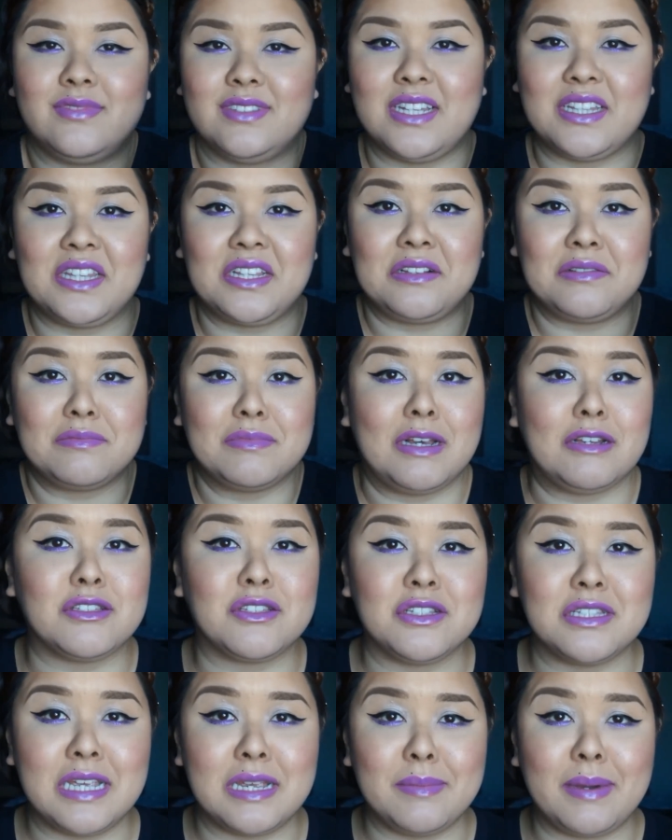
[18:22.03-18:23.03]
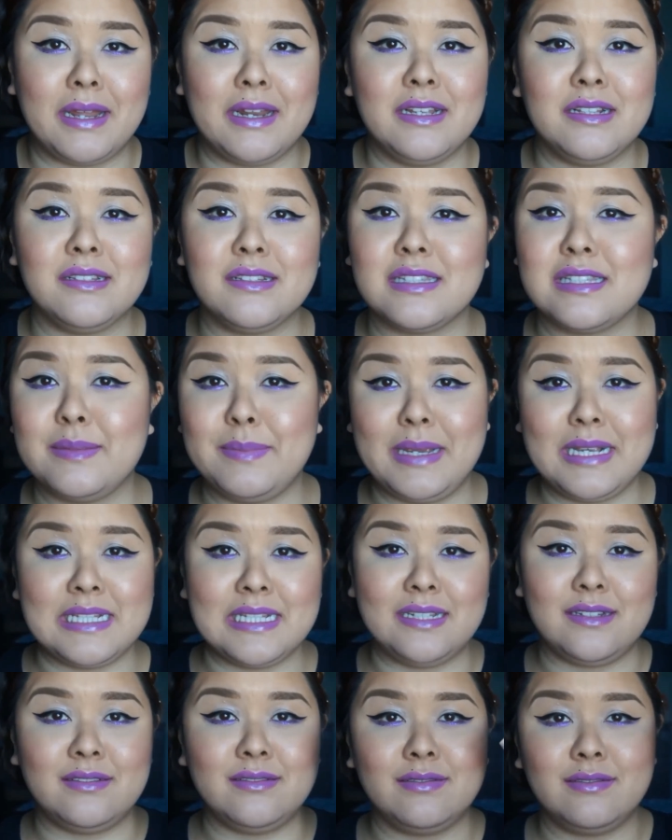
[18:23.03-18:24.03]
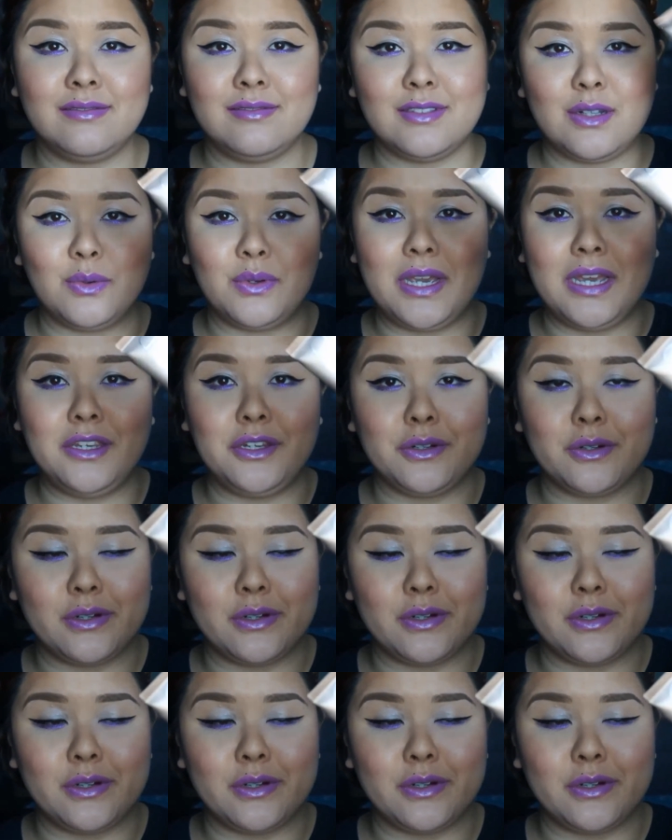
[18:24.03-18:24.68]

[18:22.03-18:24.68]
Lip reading: Nothing else to say about it. It's amazing. Go get